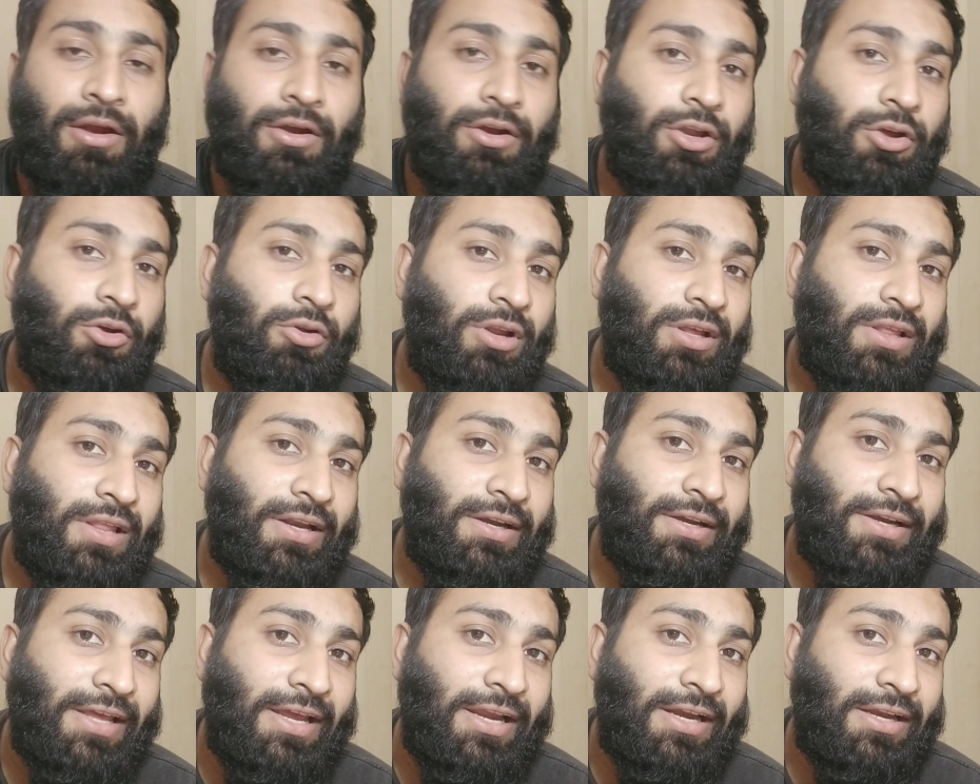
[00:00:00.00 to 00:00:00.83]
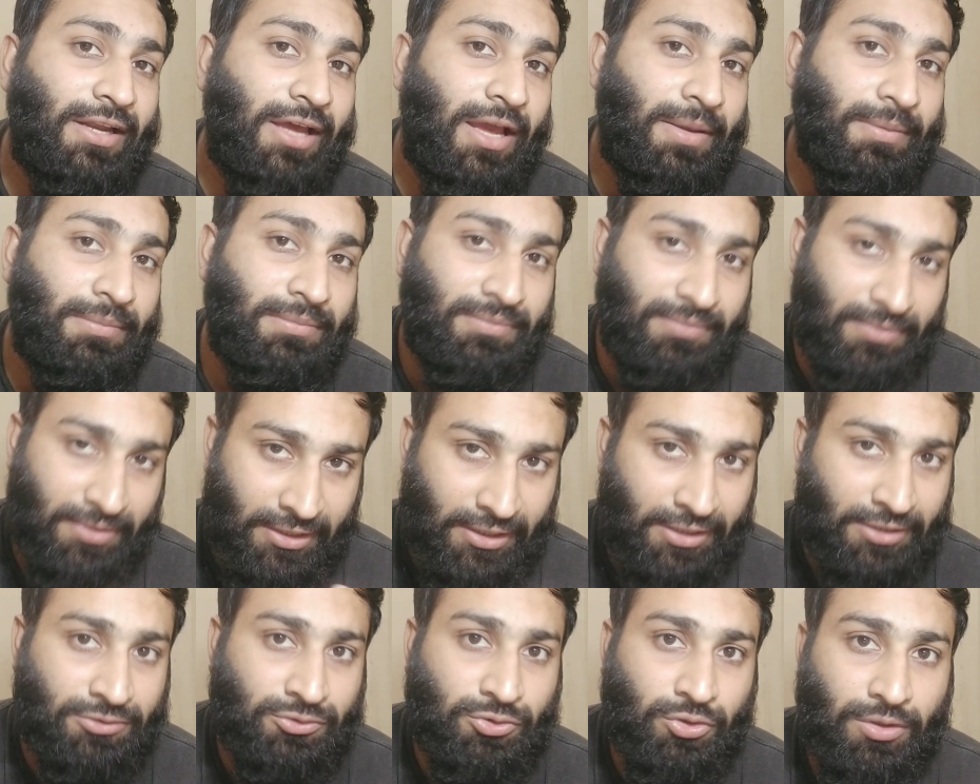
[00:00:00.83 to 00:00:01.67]
During the daytime,
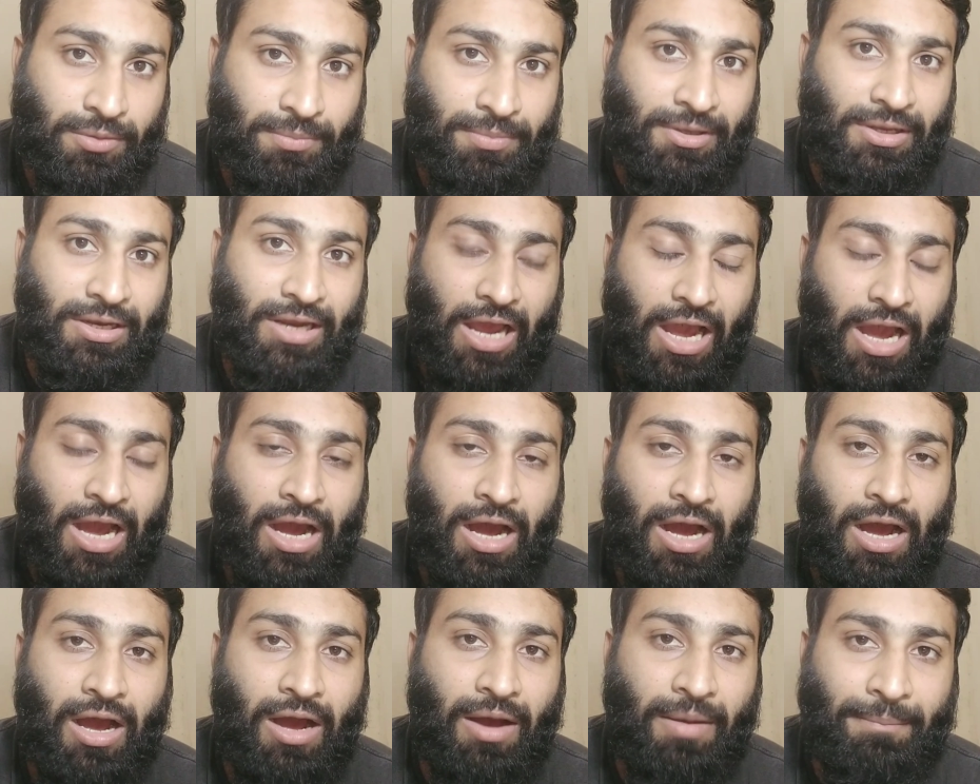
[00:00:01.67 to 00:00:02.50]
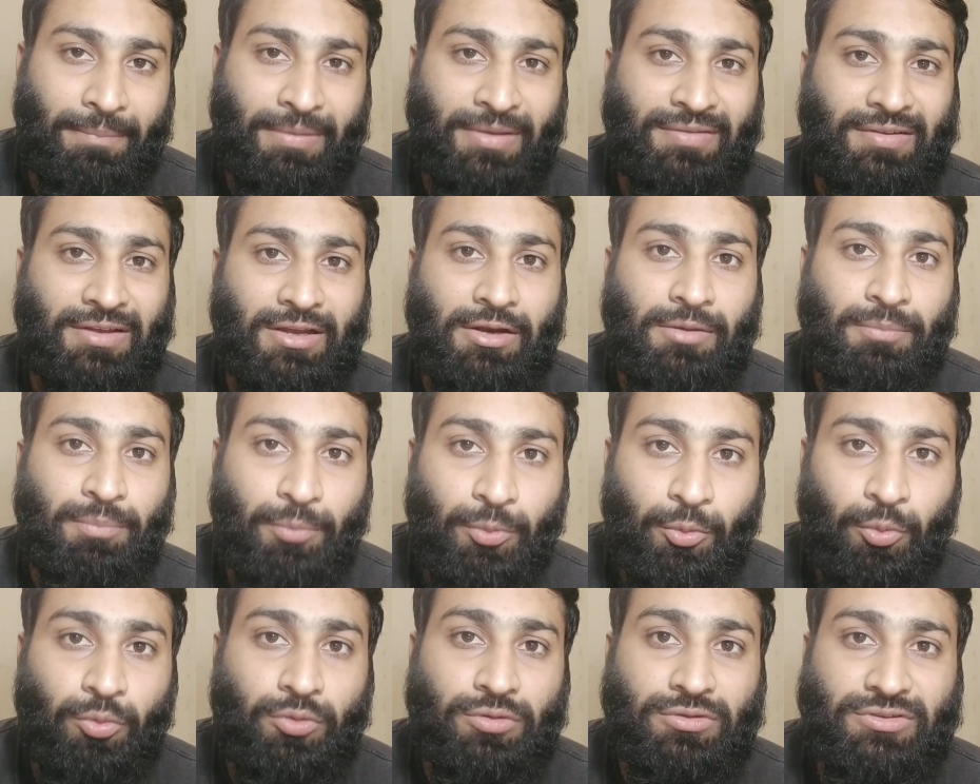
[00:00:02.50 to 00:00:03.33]
it should be basically
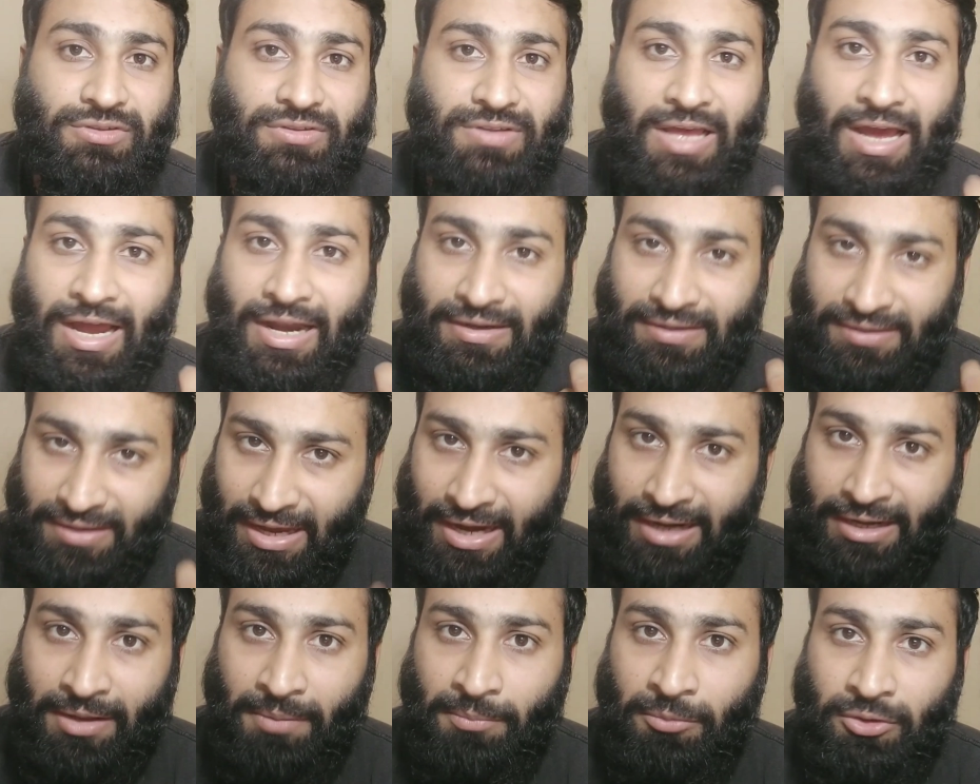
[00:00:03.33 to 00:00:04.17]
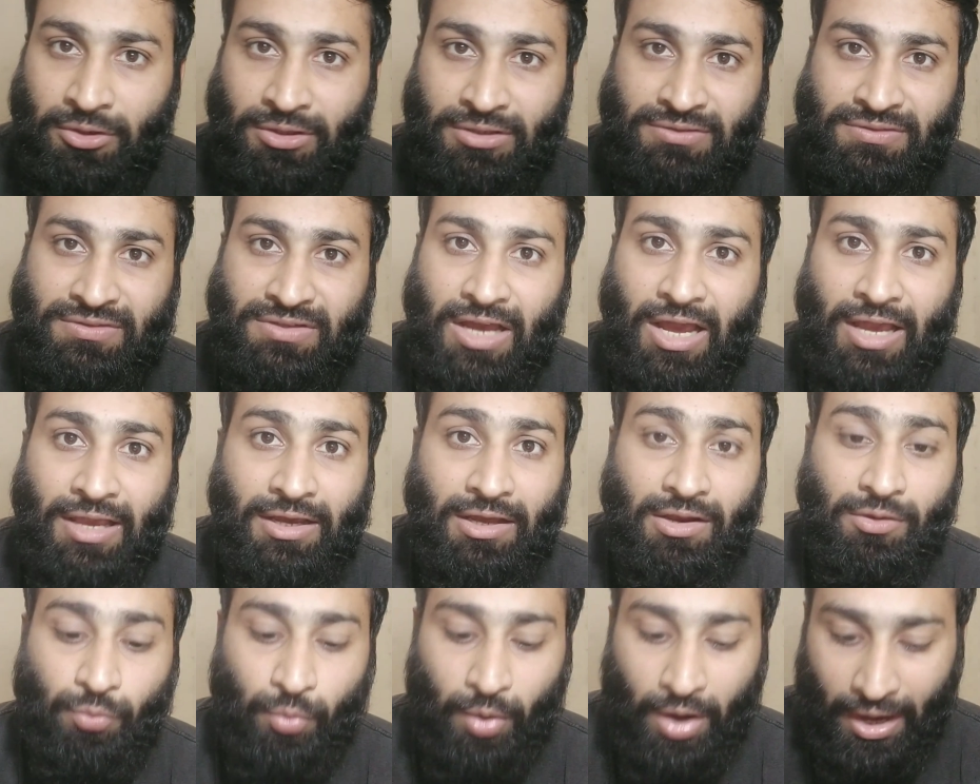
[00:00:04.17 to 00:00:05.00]
boost that catabolic
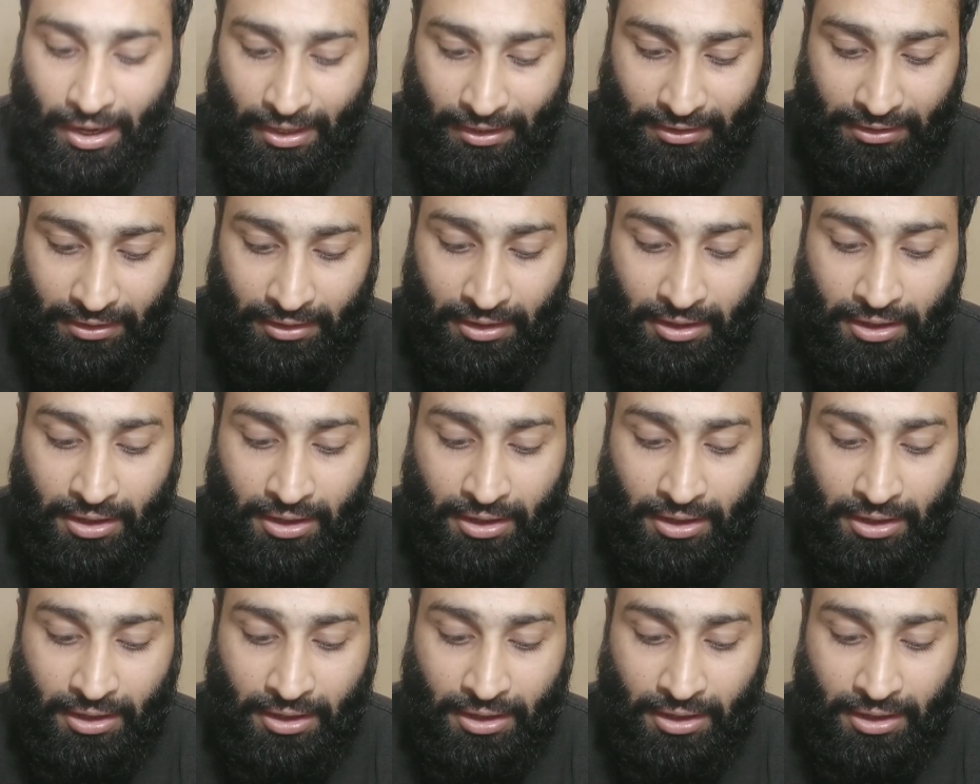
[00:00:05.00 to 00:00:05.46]
cycle, while